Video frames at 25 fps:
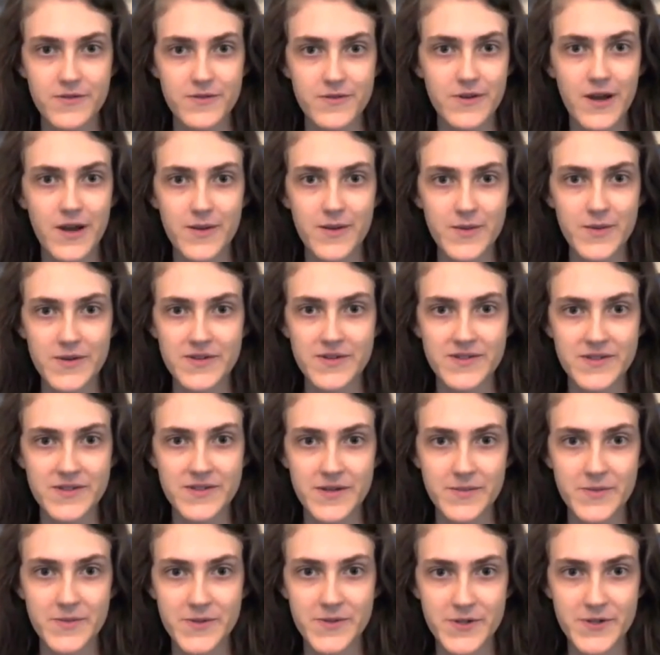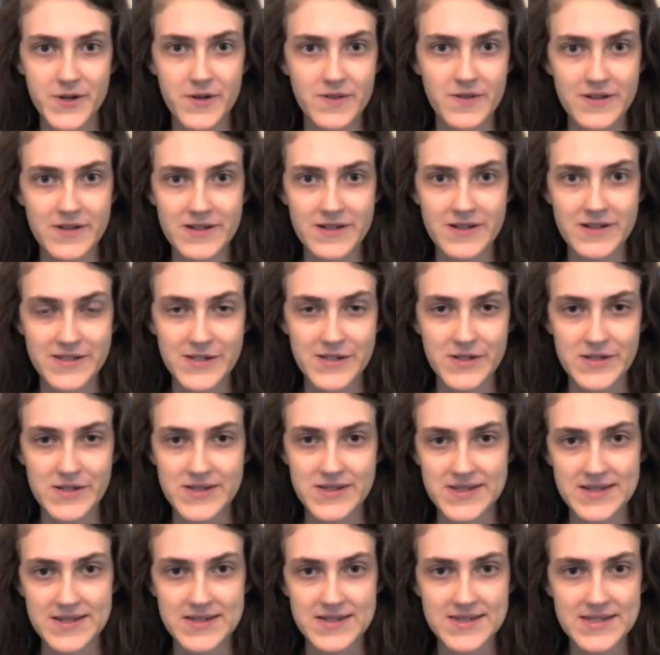not because I'm sure that it's going to
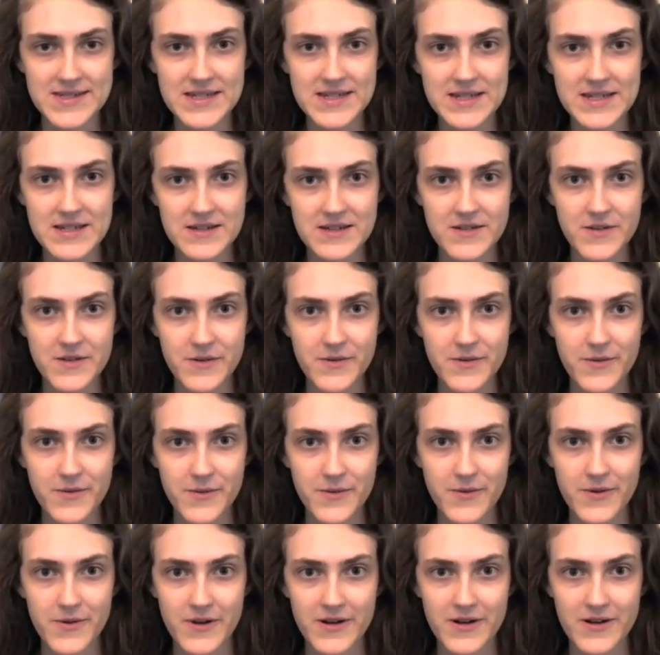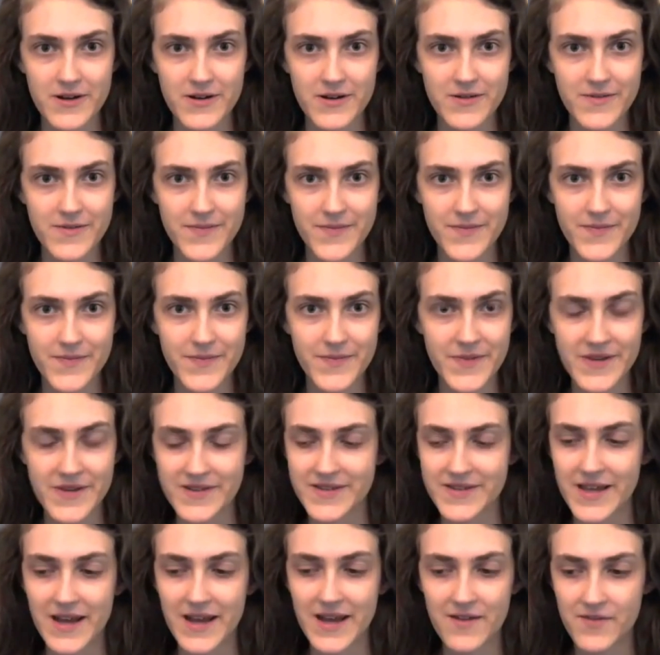succeed or
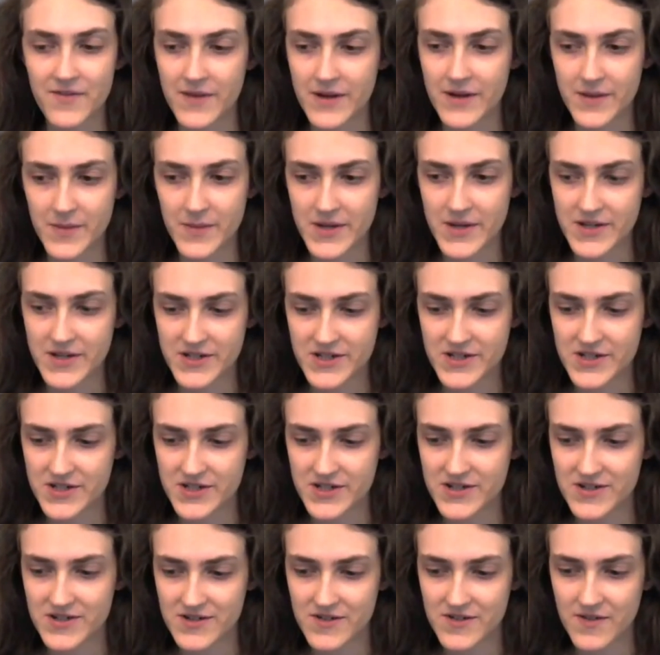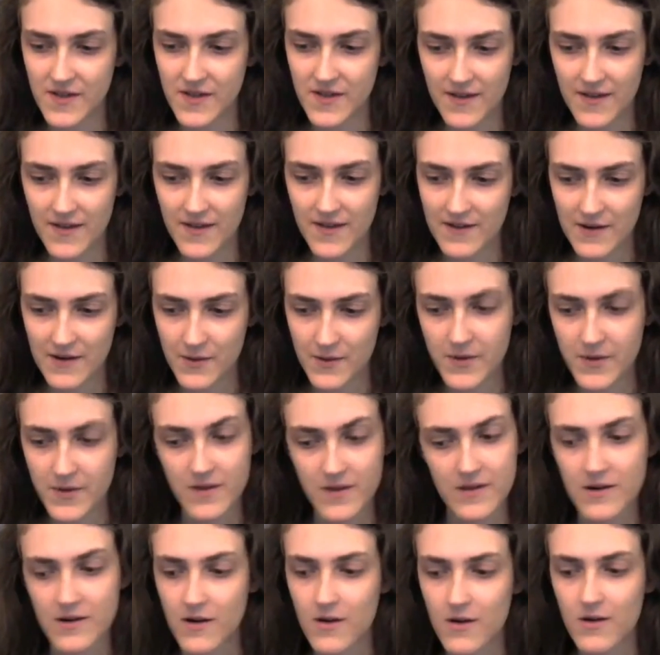because I have very much thought that it will
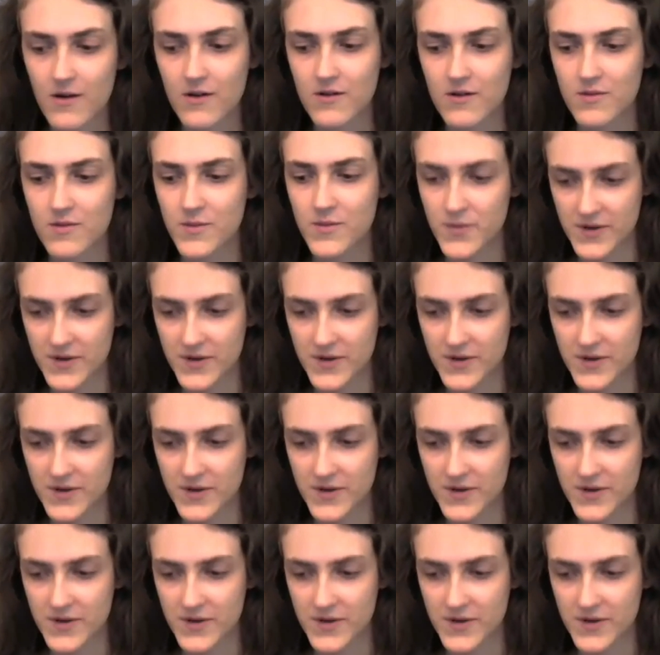at all,